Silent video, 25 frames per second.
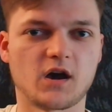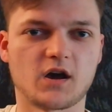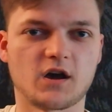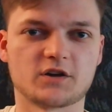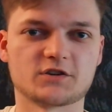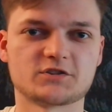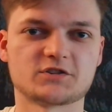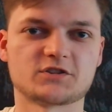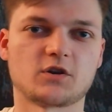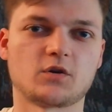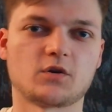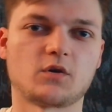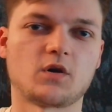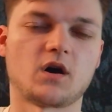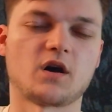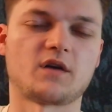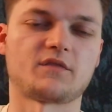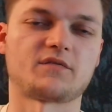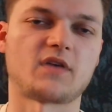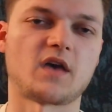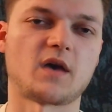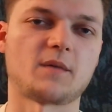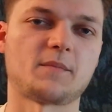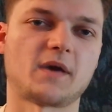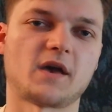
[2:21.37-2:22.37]
show off
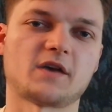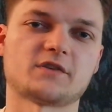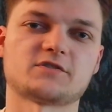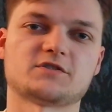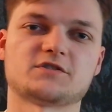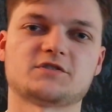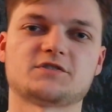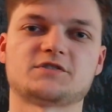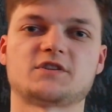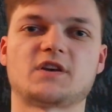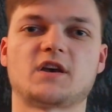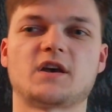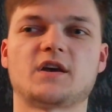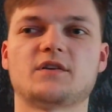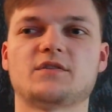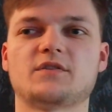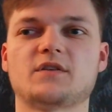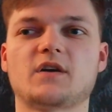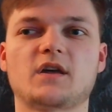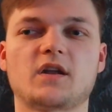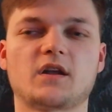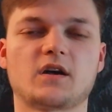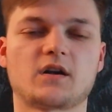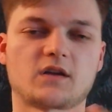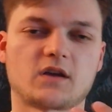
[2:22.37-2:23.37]
that master set, and
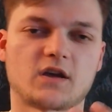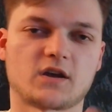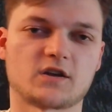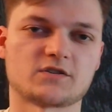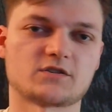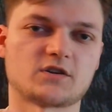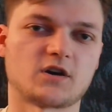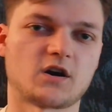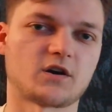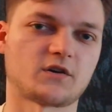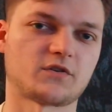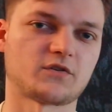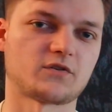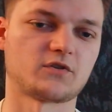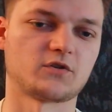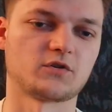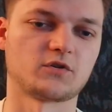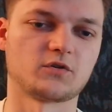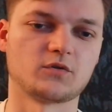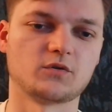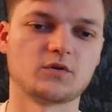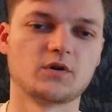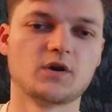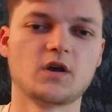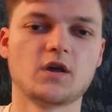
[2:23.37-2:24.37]
then I'll kind of talk
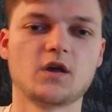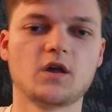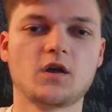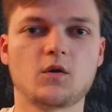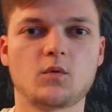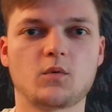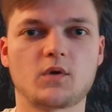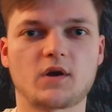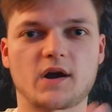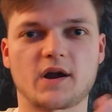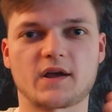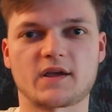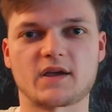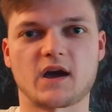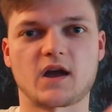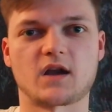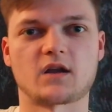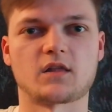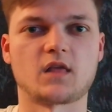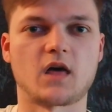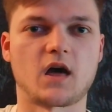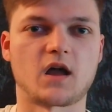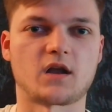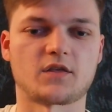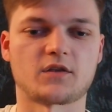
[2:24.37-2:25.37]
through where I got a
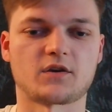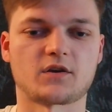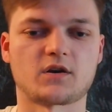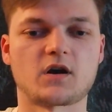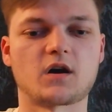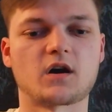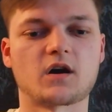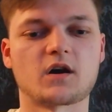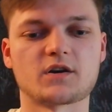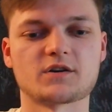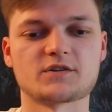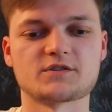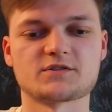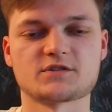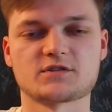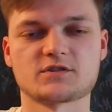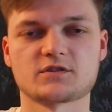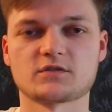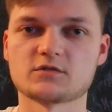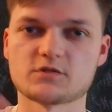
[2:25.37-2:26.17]
lot of the cards.